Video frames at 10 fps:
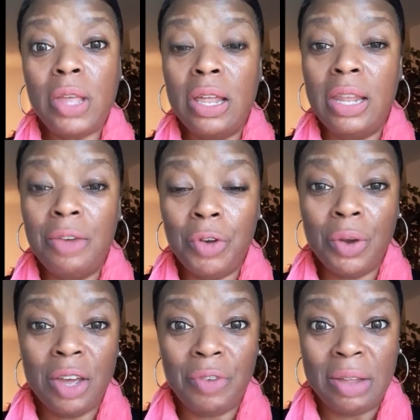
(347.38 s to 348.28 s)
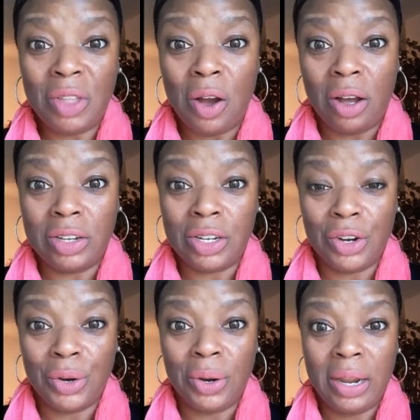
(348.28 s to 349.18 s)
leave your gift at the
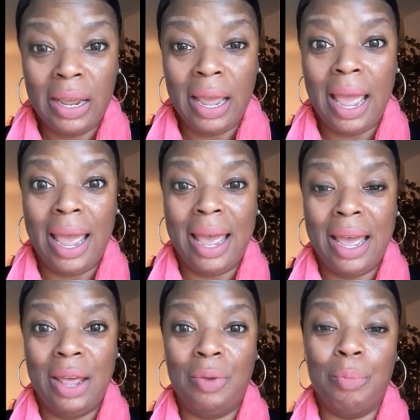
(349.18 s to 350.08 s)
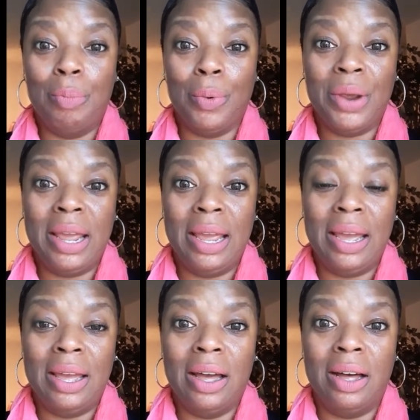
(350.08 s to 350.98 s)
altar and
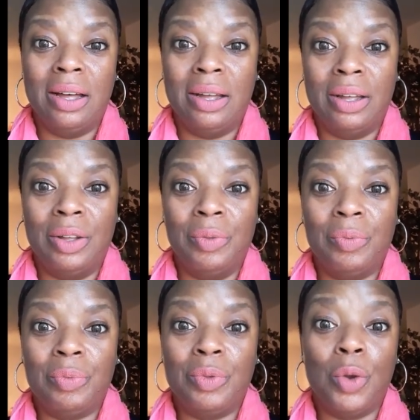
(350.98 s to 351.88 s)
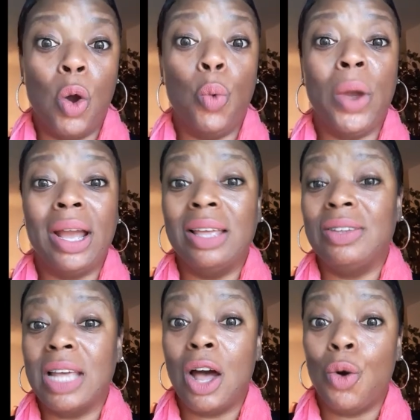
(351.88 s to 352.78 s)
bring uh, Go
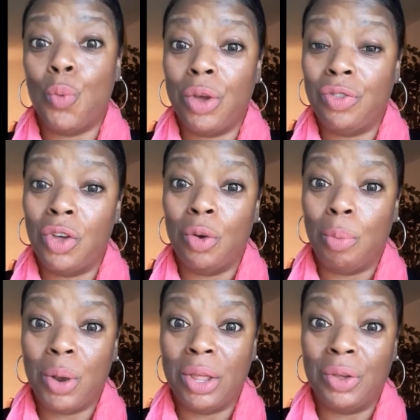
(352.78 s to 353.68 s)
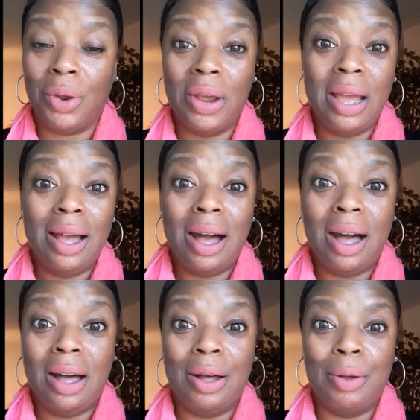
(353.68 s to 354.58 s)
reconcile with your brother.
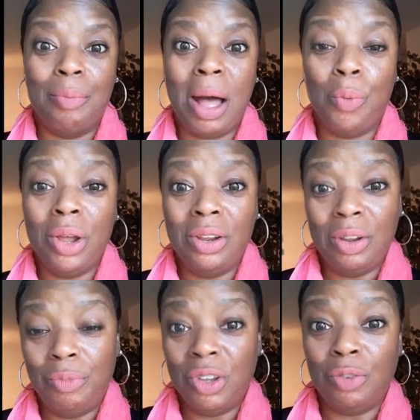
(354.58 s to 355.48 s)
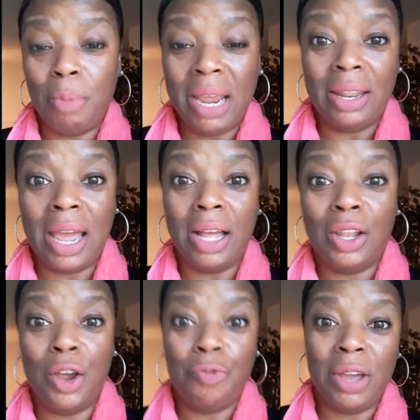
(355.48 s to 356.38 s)
Um, I wanted to just make that
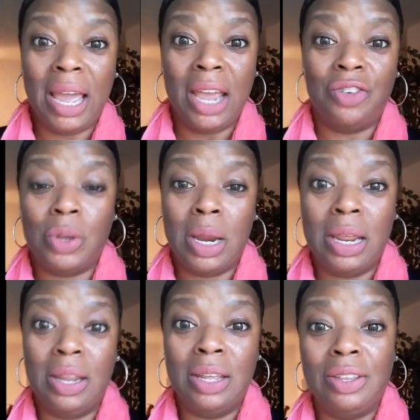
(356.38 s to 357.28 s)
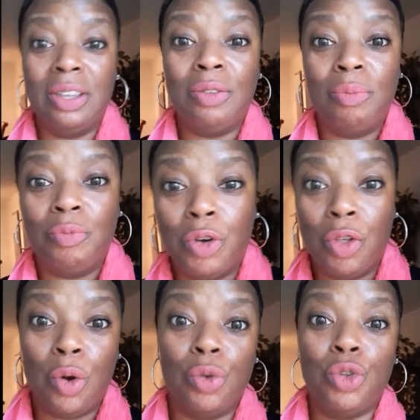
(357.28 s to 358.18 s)
clarification. And this is for
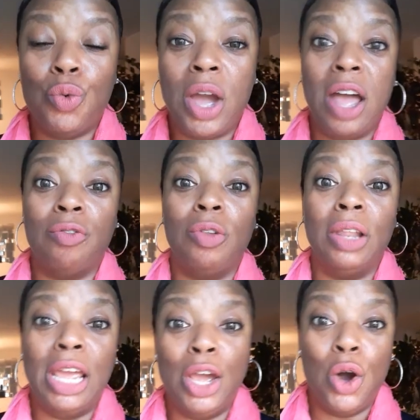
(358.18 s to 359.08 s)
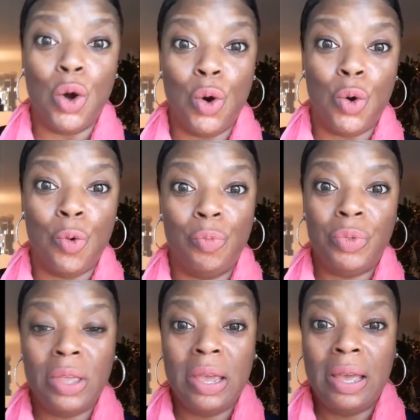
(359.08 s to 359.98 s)
those who have legal
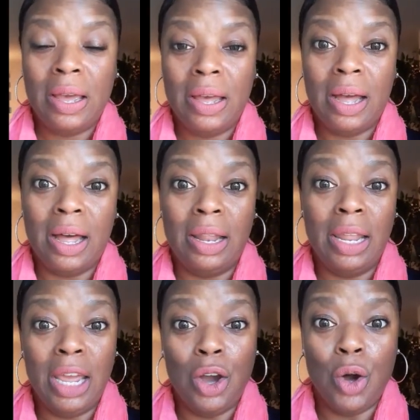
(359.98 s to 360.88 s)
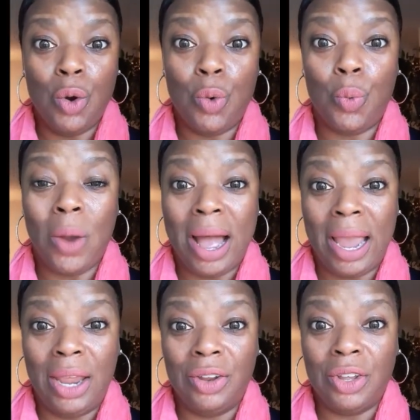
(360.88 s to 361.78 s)
a legal
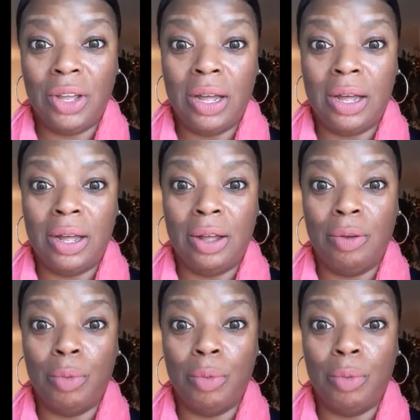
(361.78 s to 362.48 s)
right um,